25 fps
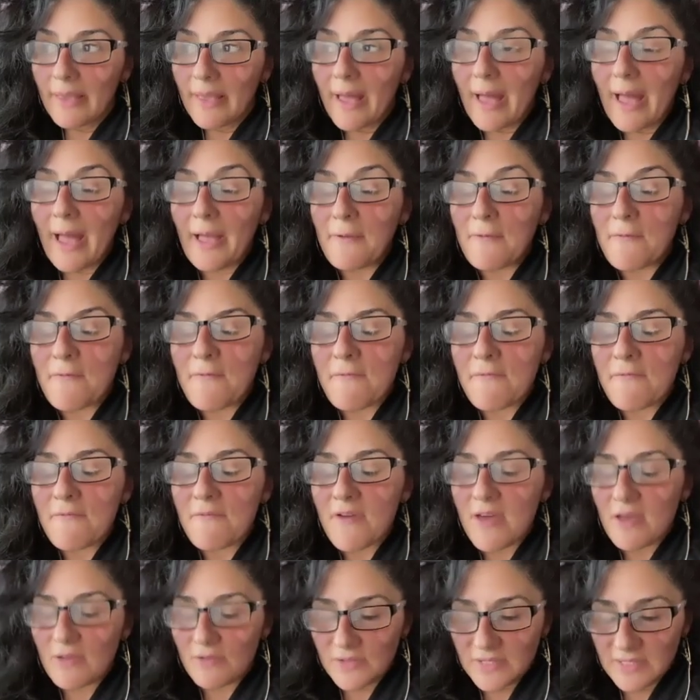I
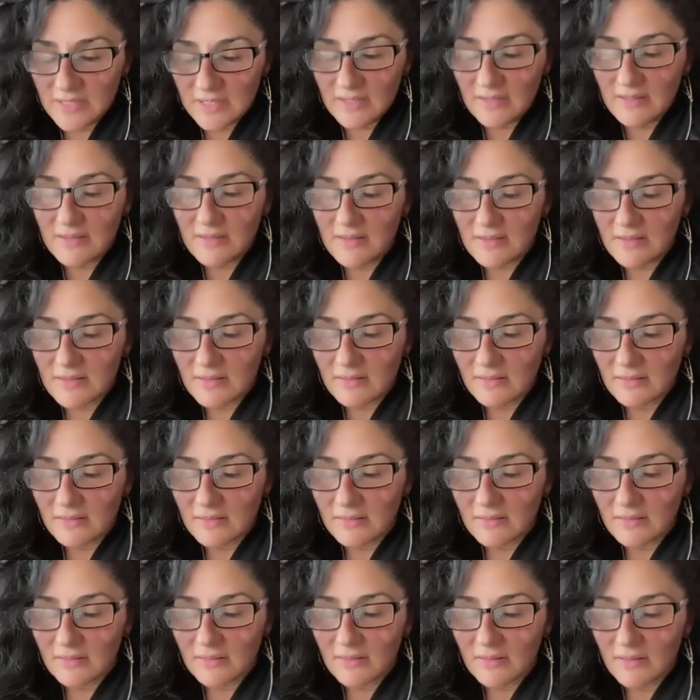felt it,
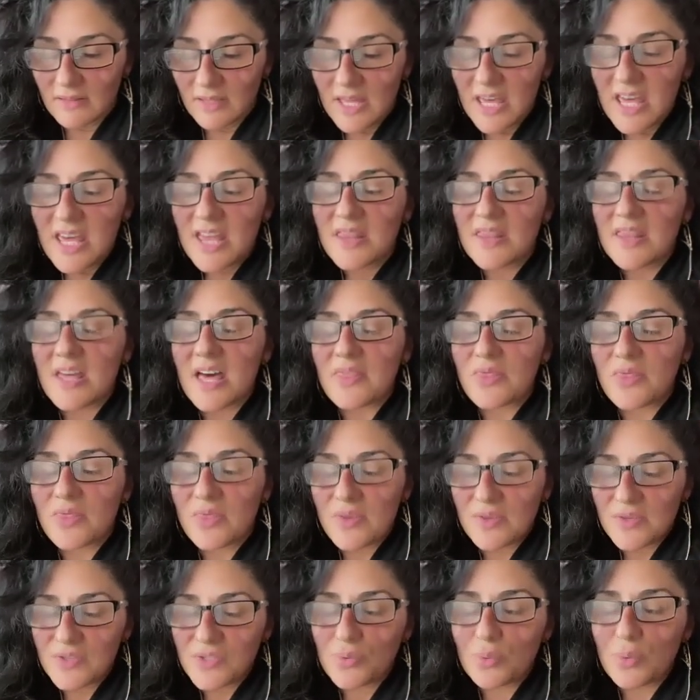that
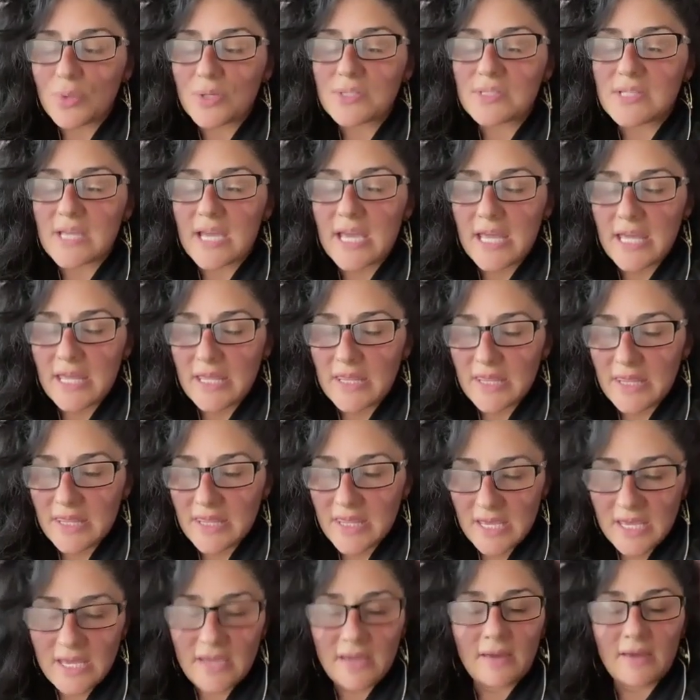this was a
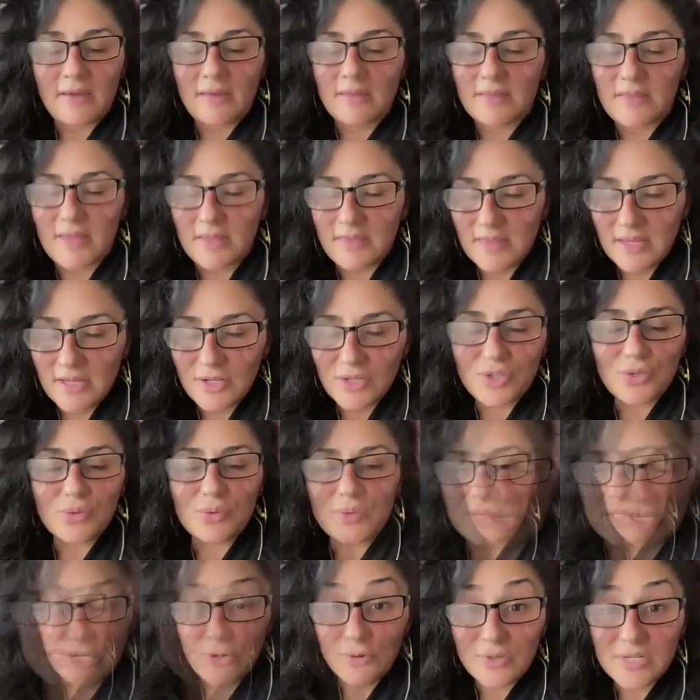thing that they do
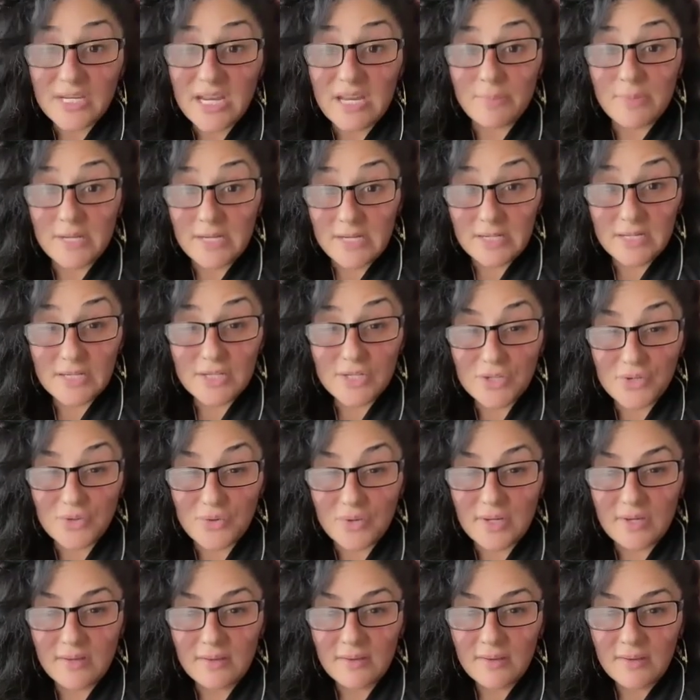in entertainment
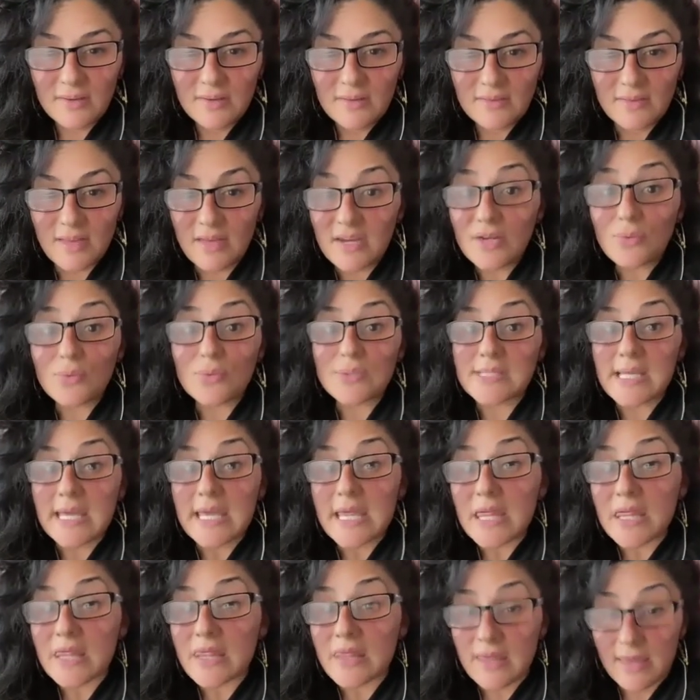industry, that it was a
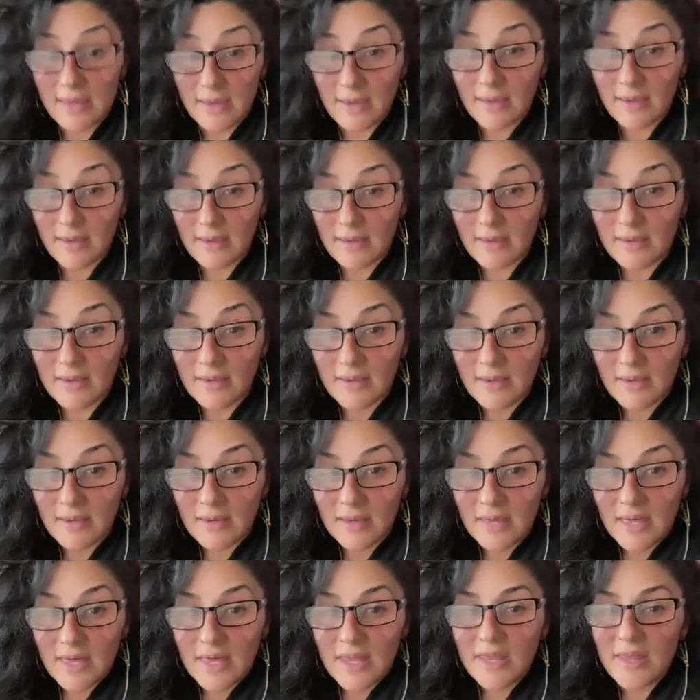thing,
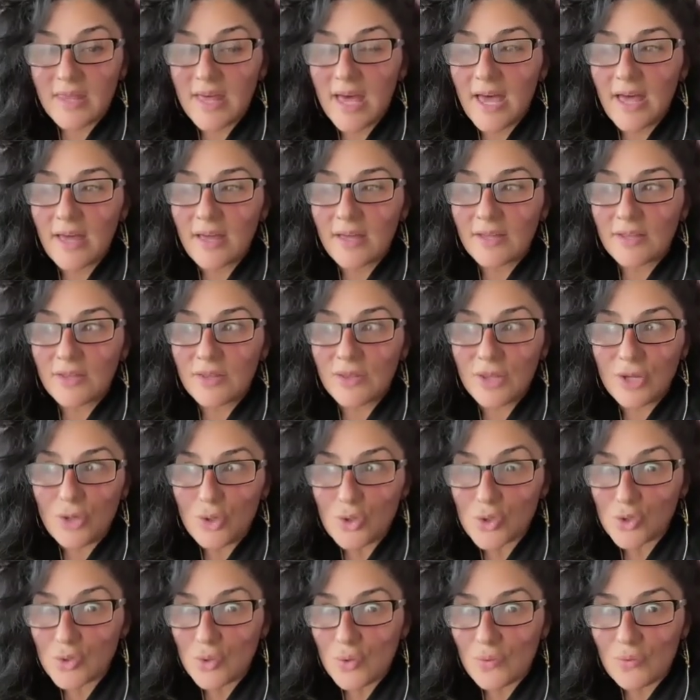that
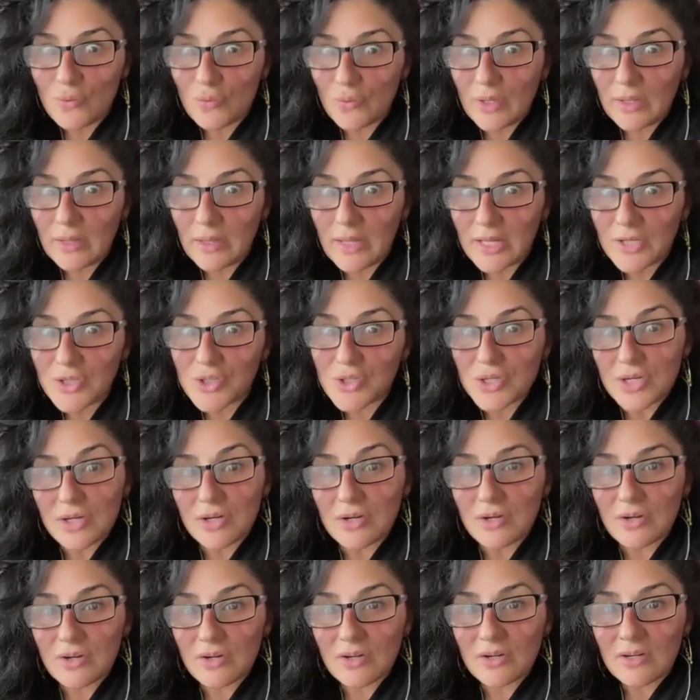there's no free lunch
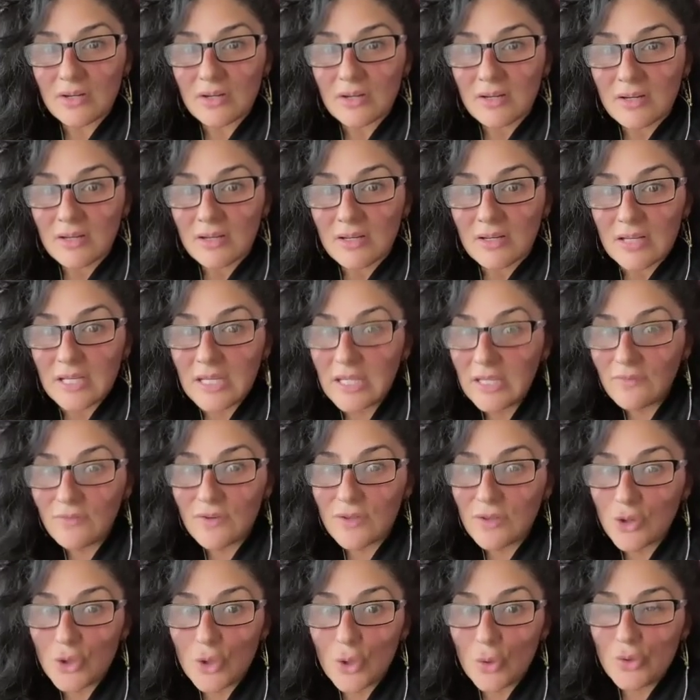here.
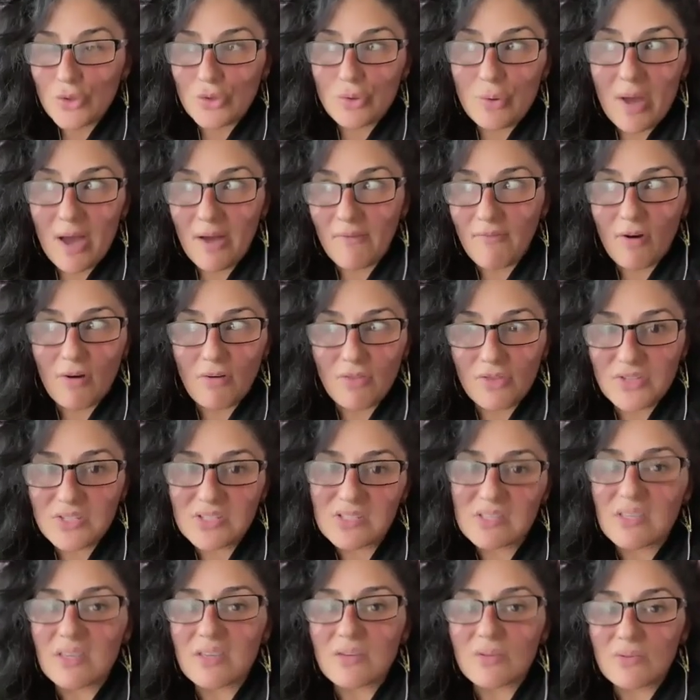Even though you have all the
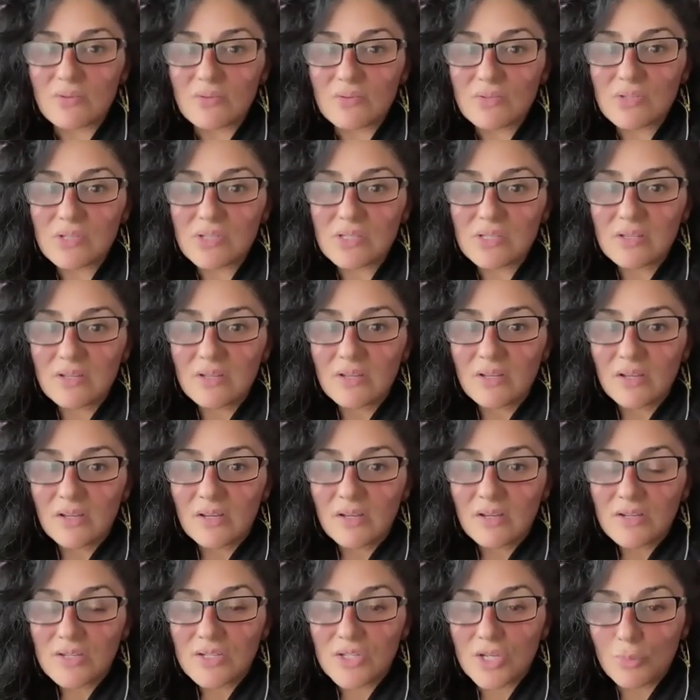skills
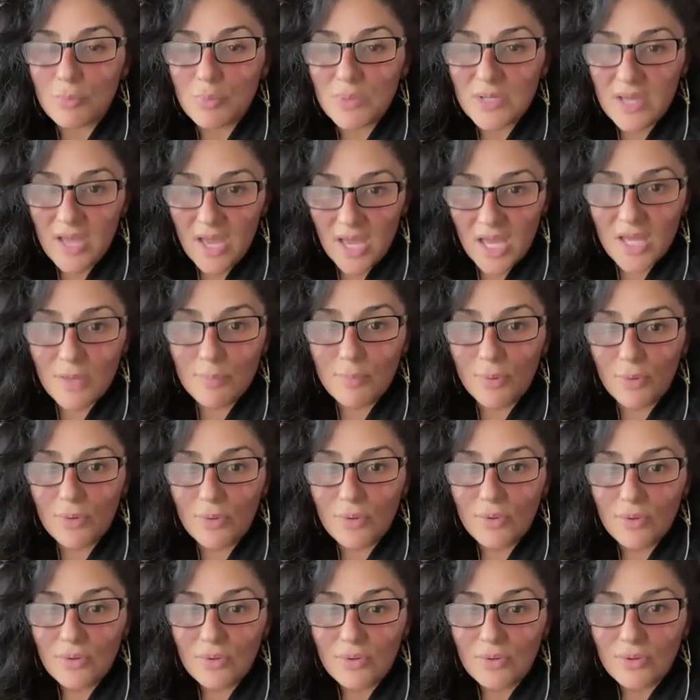to be
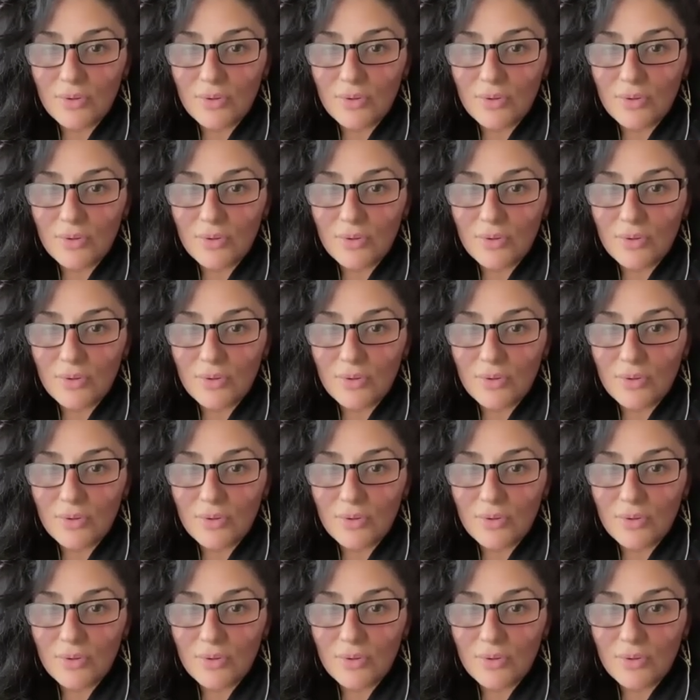able